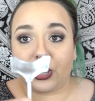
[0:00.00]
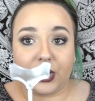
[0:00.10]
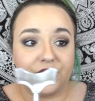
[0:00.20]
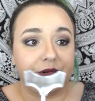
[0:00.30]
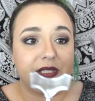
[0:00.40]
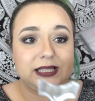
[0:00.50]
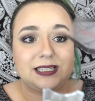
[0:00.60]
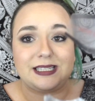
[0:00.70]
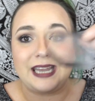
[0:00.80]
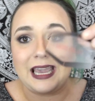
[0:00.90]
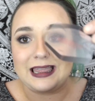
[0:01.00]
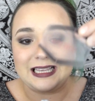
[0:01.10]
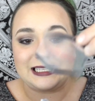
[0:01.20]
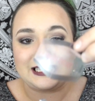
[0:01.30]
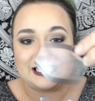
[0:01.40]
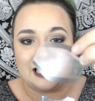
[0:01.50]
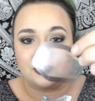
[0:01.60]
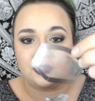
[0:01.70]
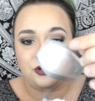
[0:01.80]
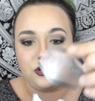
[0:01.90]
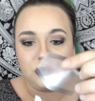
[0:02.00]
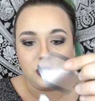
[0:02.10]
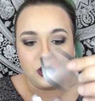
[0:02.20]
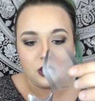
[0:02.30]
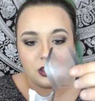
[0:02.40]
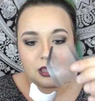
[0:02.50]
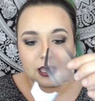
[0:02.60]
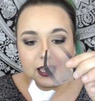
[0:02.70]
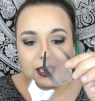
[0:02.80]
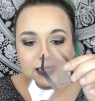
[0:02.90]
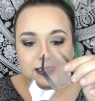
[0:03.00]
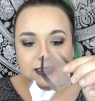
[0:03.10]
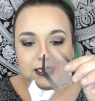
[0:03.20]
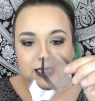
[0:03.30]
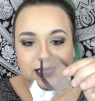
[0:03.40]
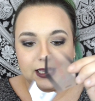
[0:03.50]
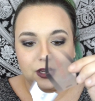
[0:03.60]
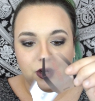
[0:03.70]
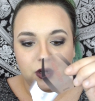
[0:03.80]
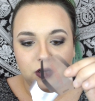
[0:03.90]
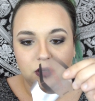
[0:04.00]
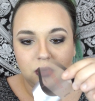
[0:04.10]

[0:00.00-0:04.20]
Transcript: And you stick the stencil into here